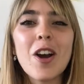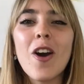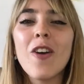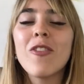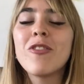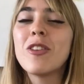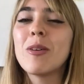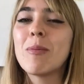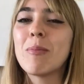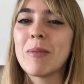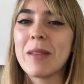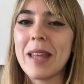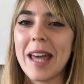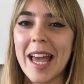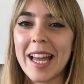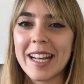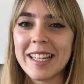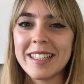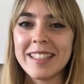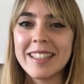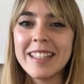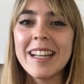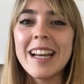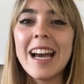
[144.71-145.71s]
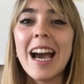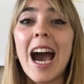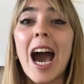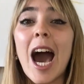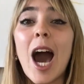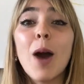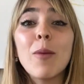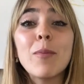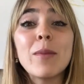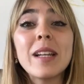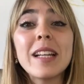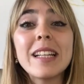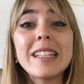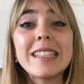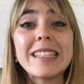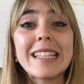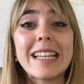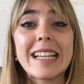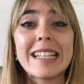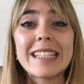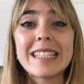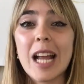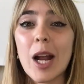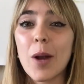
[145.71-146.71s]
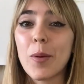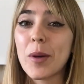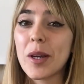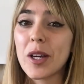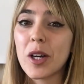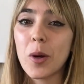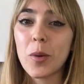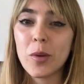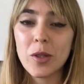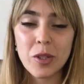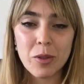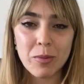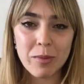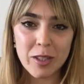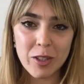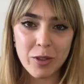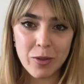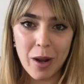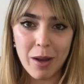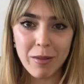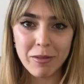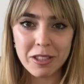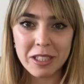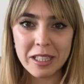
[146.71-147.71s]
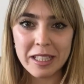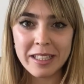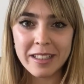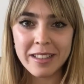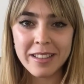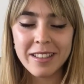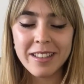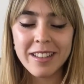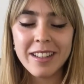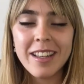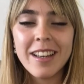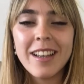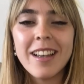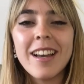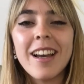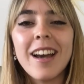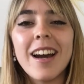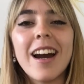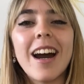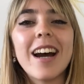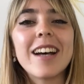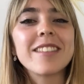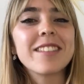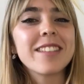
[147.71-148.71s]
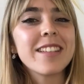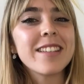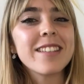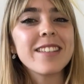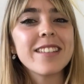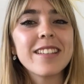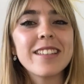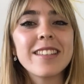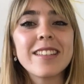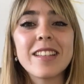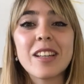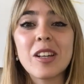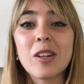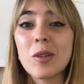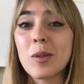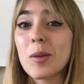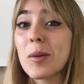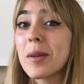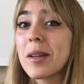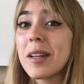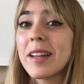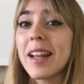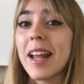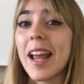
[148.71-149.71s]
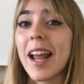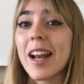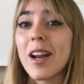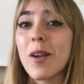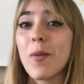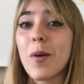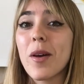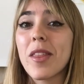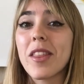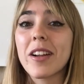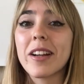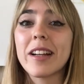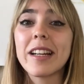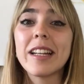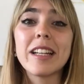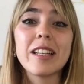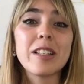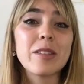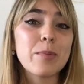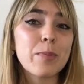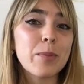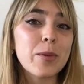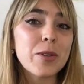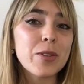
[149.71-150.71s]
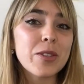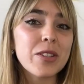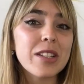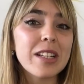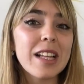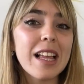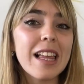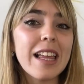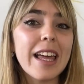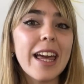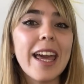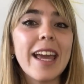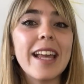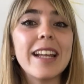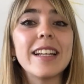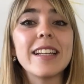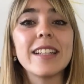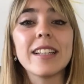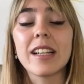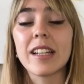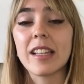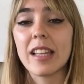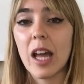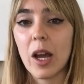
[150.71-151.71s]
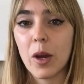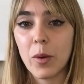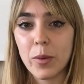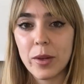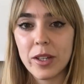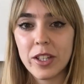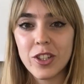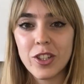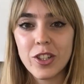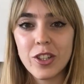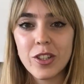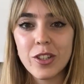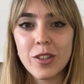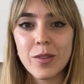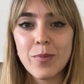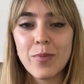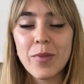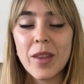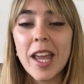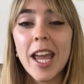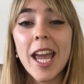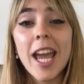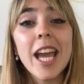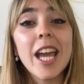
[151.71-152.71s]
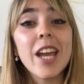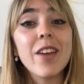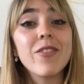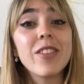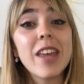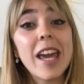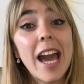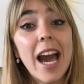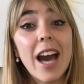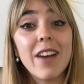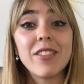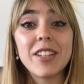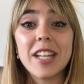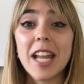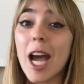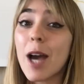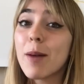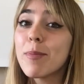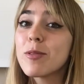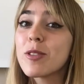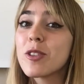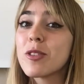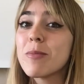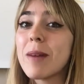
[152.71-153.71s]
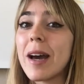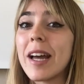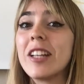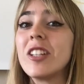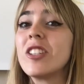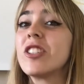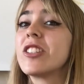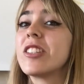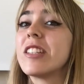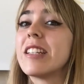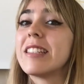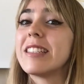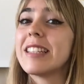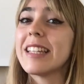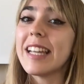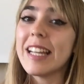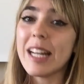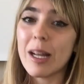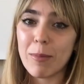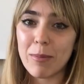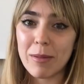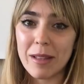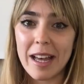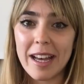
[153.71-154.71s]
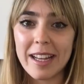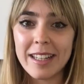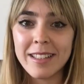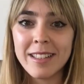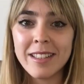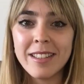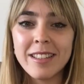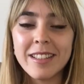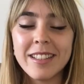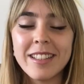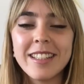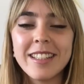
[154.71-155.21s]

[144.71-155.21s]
of the plan. How many days are we going to be traveling? Assistance included and whether it is personal and in a language. If they have an app to manage the data plan,